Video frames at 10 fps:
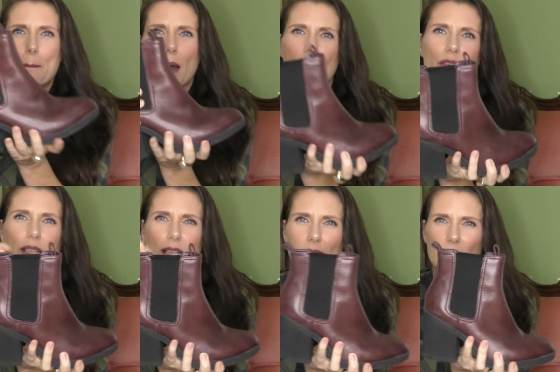But I
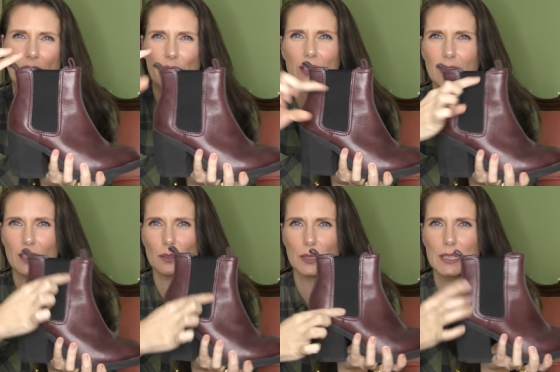really like these, I think
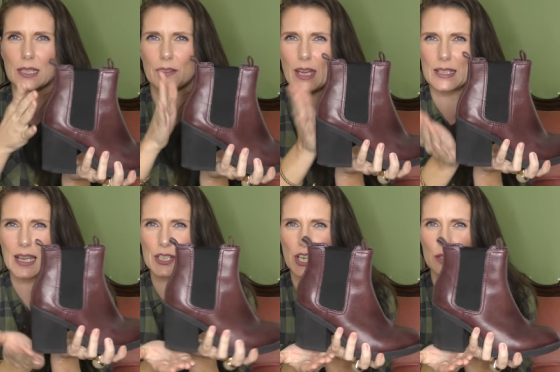when it's like that, is
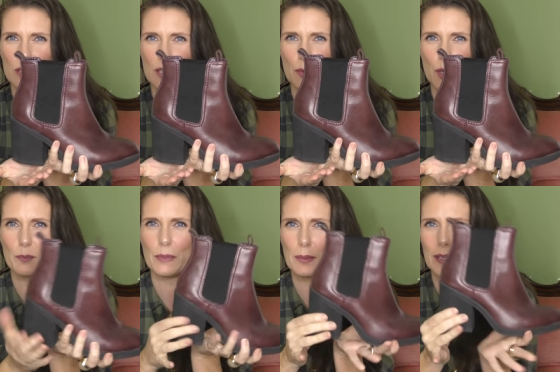that a Chelsea bit
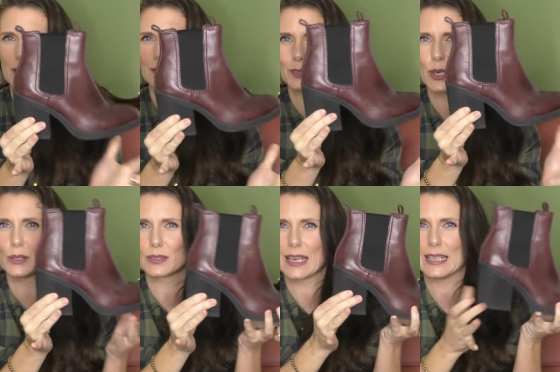maybe
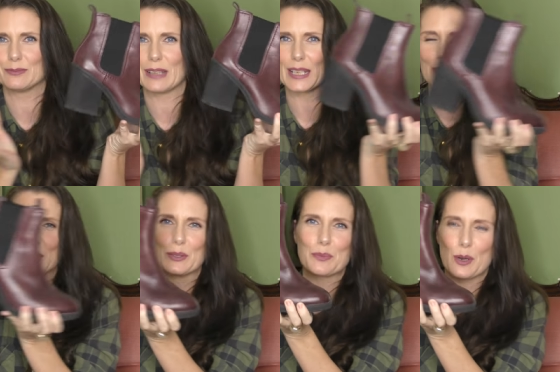called that? I don't
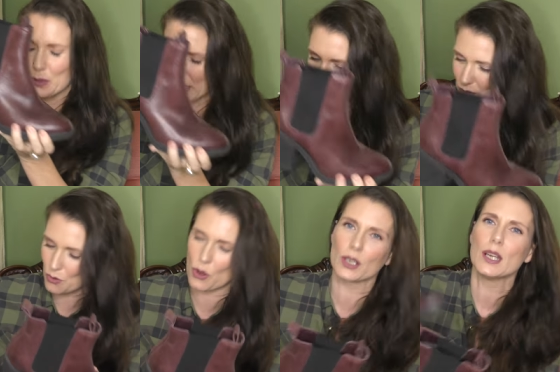know, probably getting it
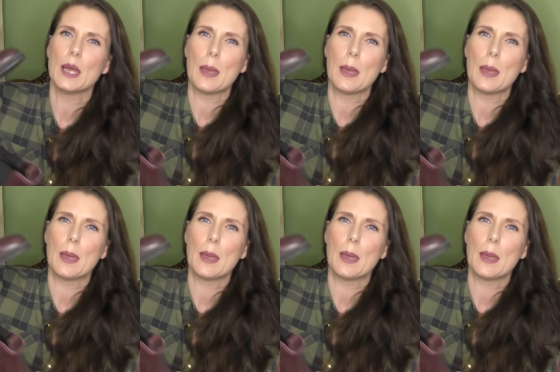wrong.